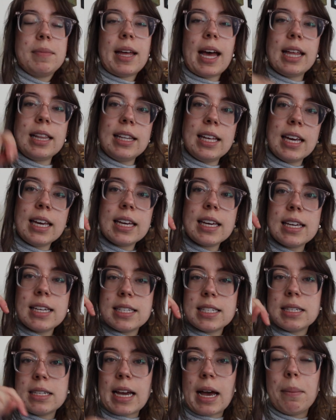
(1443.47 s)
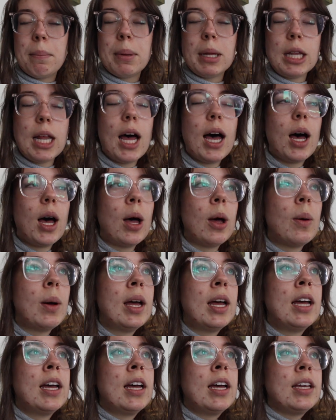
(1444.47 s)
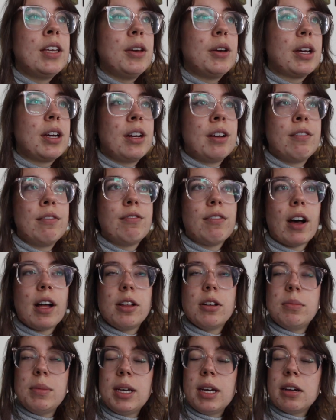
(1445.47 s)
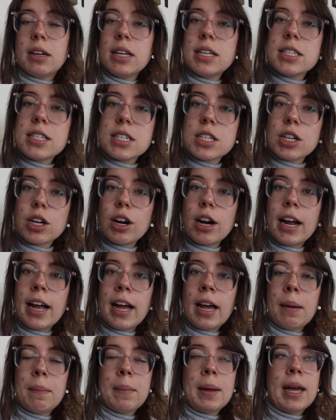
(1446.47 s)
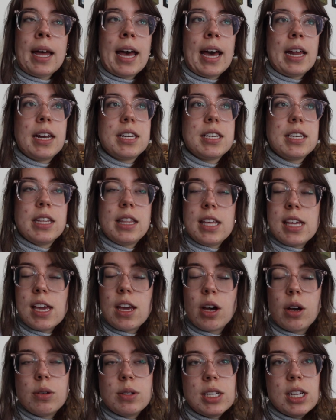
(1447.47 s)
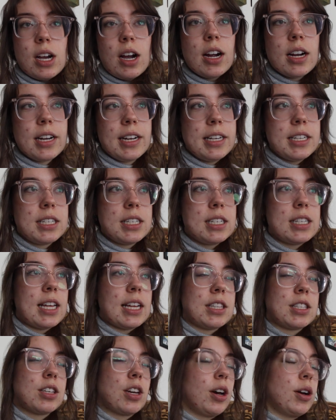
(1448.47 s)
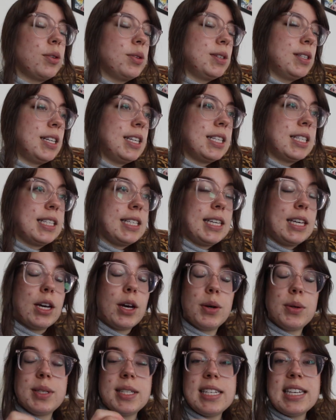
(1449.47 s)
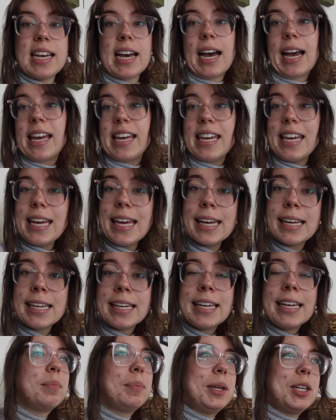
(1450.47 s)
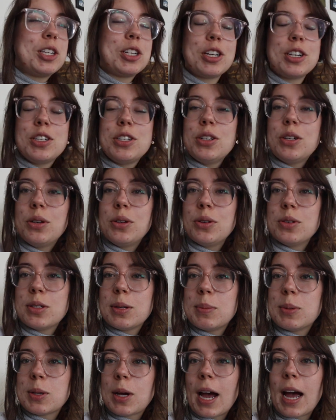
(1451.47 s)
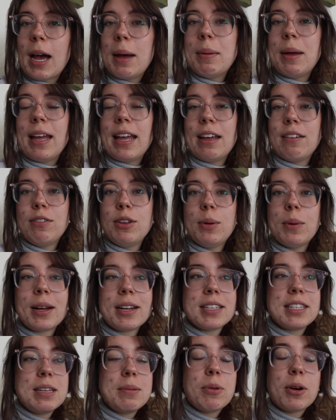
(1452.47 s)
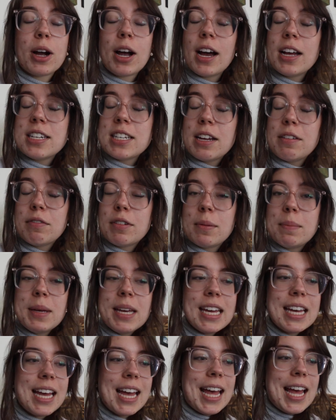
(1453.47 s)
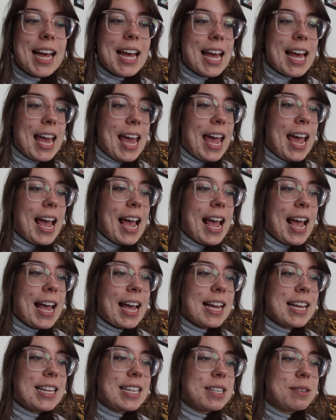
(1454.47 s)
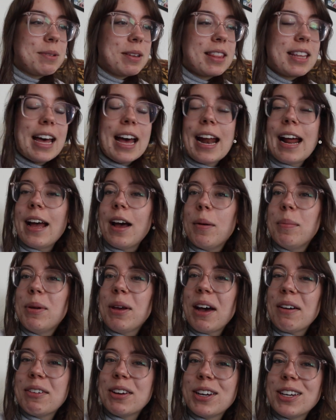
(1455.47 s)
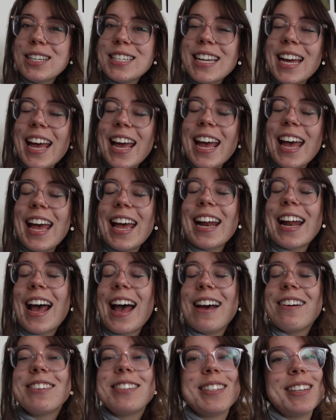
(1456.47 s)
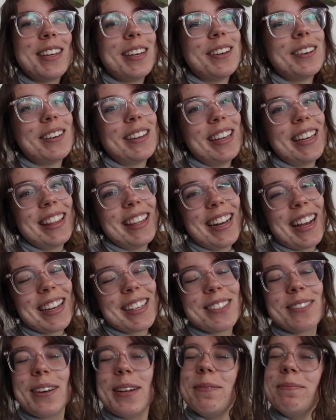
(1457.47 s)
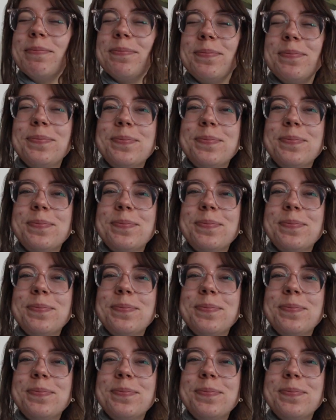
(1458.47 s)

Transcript: That link is down below. You can follow me on Instagram at thecozyartist. That's cozy, C-O-Z-I-E. Be sure to subscribe if you want to see more content from me. And with that, I hope you have a good day, and I will see you in the next one.